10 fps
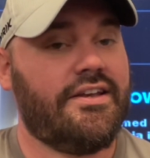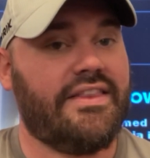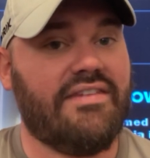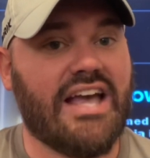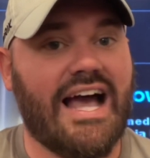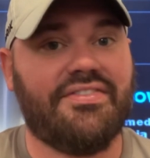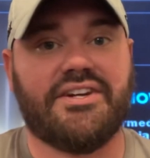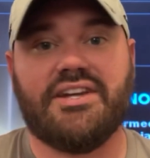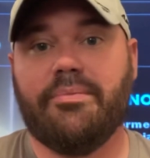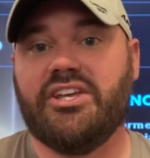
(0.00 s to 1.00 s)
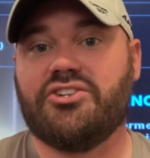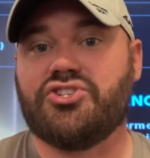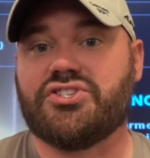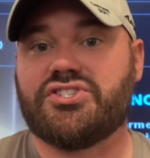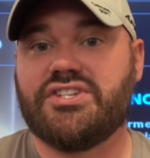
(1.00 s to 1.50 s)
they've gotten the W in
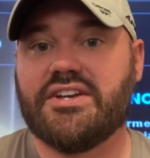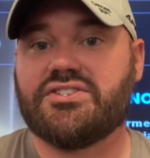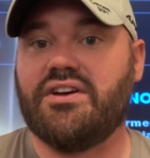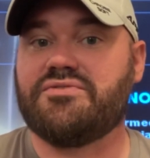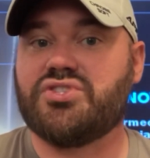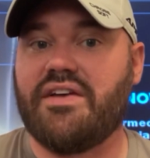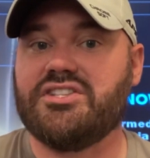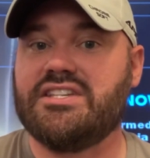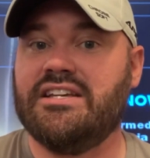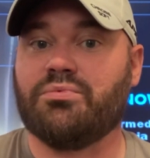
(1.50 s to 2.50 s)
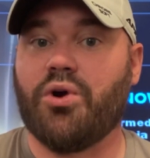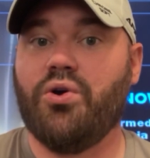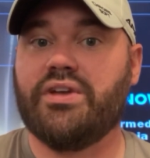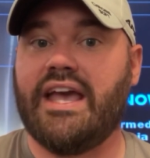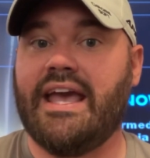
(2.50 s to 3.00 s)
just 6 of 17
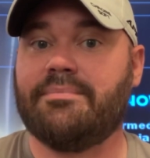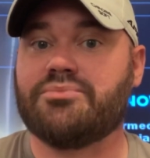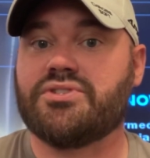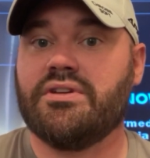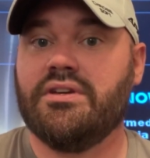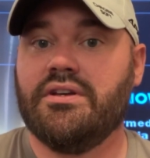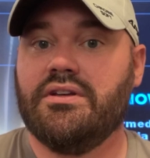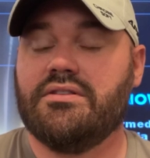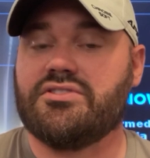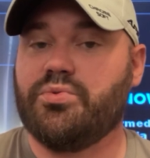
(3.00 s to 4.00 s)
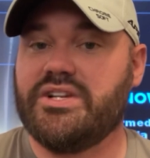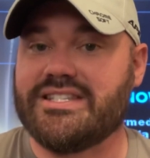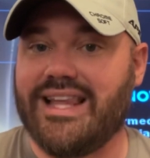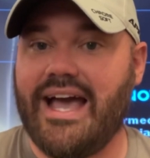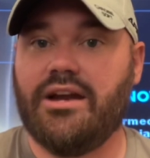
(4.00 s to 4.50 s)
road games. The Twins'
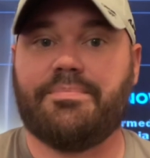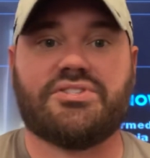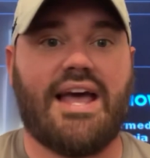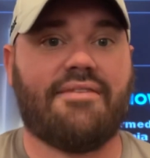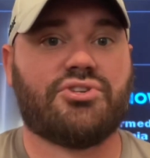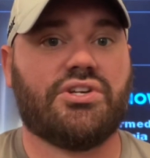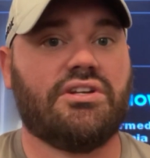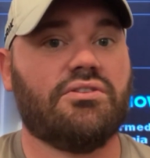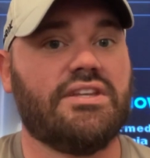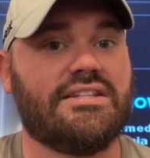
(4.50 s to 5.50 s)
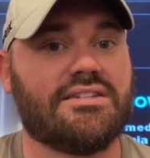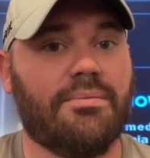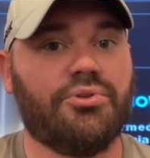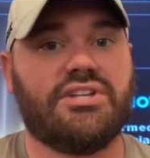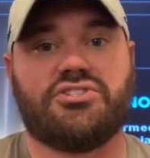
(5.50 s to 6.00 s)
lineup is averaging nearly
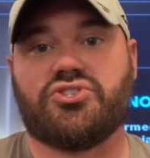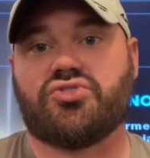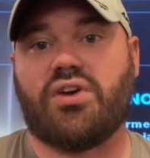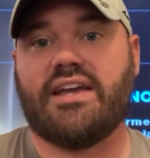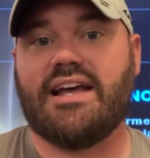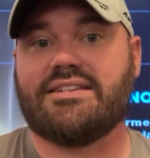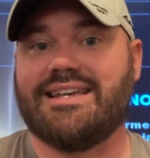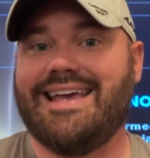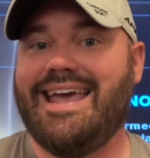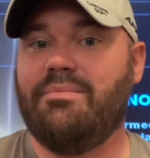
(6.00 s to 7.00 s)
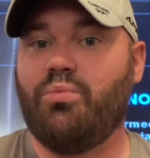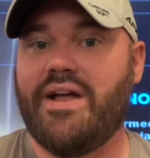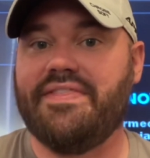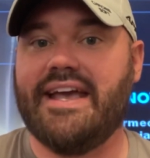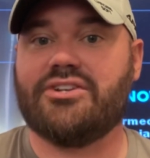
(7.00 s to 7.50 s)
double digit strikeouts a game
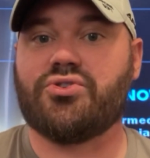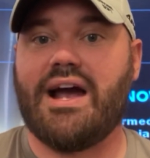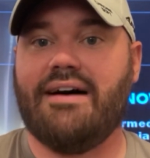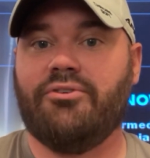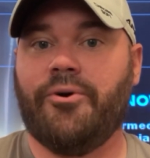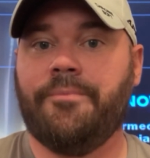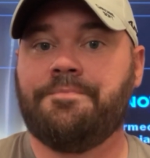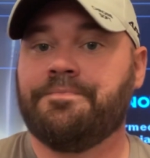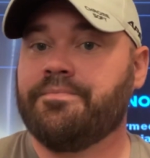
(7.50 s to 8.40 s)
when they travel.